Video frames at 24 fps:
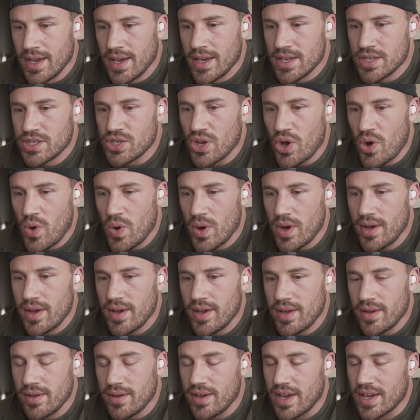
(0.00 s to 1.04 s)
So
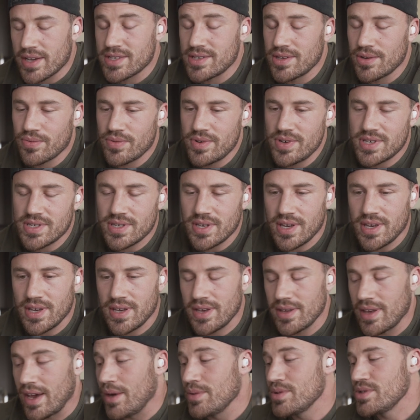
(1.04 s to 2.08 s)
actually,
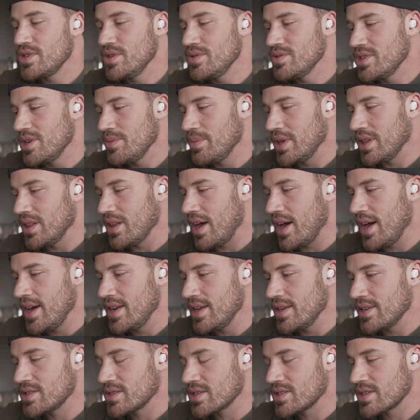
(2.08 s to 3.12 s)
I was using them a lot.
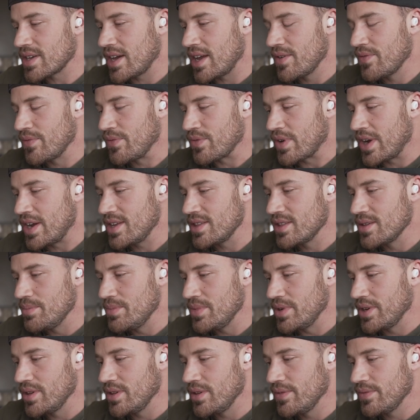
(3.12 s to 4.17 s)
It's kind of right in the
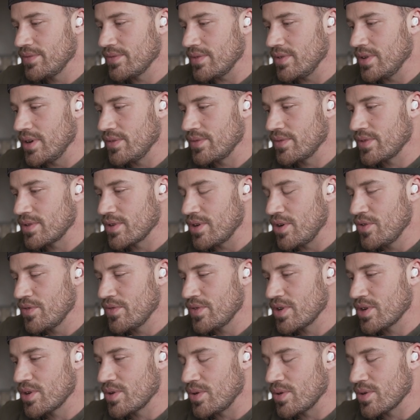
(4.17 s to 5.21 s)
middle of
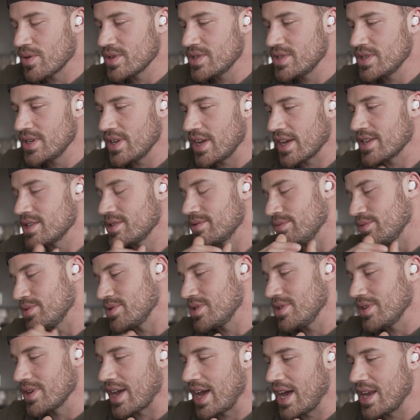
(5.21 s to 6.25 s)
COVID and quarantine. I guess we're
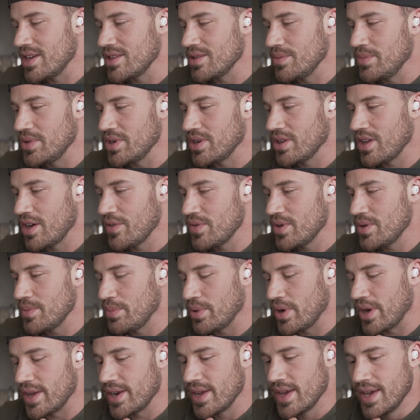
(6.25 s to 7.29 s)
still kind of in the middle of it,
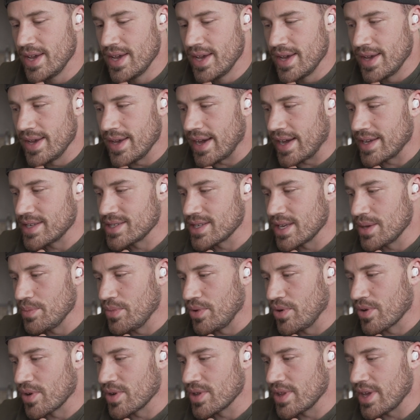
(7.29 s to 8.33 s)
but I'd say
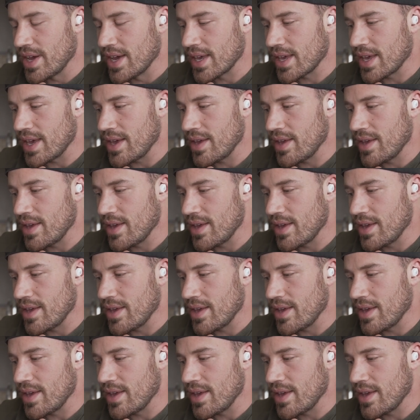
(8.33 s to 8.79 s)
more in like